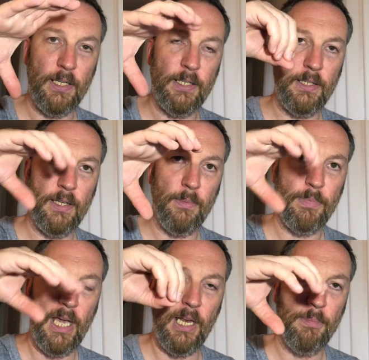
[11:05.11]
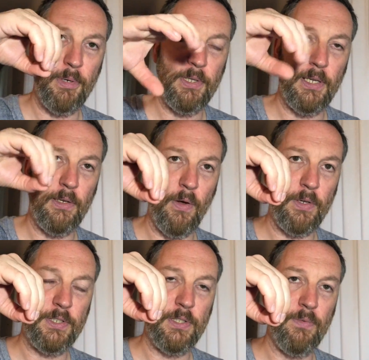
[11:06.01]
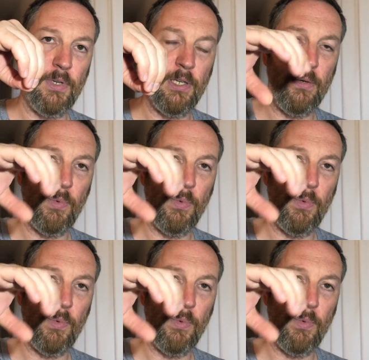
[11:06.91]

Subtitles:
of caliper that locks the rear